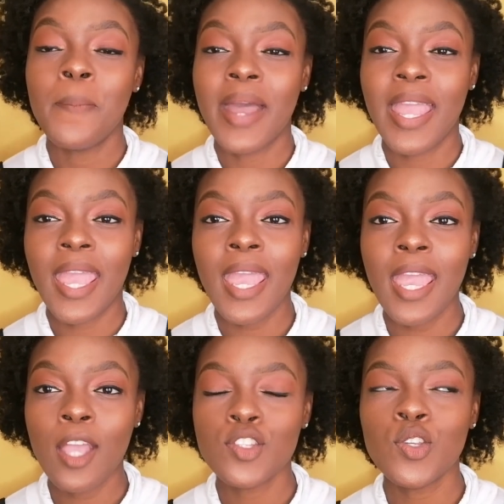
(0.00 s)
my
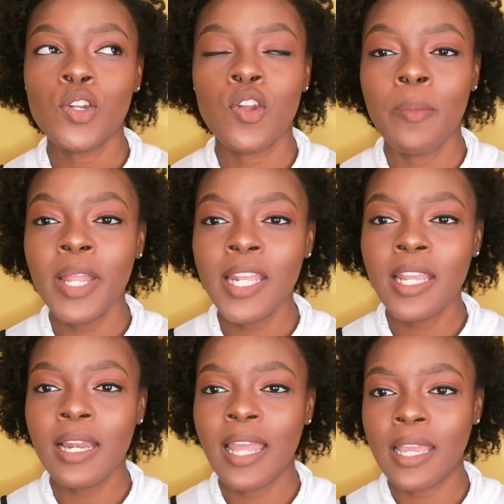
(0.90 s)
hair so
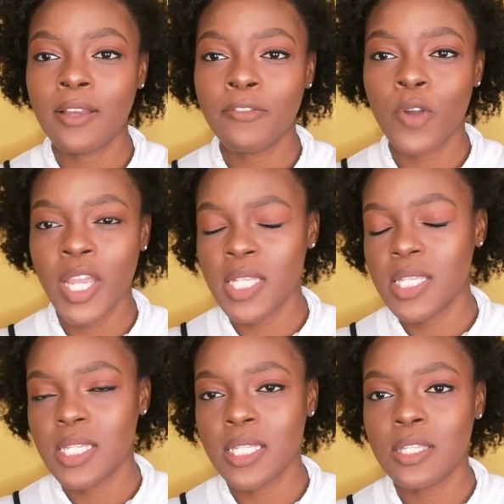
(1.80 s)
normally like for
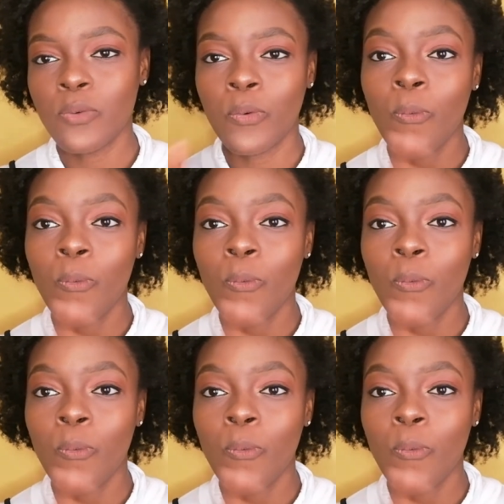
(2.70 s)
instance